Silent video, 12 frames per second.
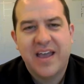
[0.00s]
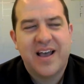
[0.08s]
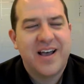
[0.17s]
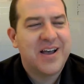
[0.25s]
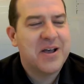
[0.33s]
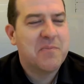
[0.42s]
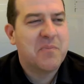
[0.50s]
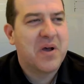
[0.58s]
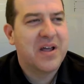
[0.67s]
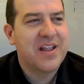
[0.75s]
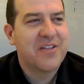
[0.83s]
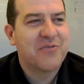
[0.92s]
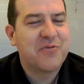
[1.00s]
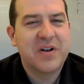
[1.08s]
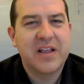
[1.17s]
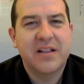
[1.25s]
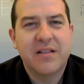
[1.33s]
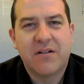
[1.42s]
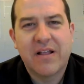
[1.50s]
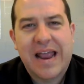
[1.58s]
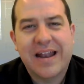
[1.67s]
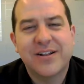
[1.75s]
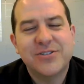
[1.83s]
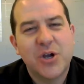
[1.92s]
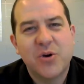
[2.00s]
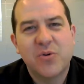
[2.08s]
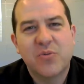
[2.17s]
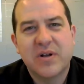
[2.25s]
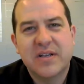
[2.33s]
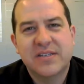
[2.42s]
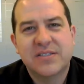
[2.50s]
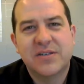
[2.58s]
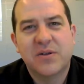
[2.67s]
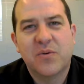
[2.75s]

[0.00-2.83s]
Another funny little anecdote was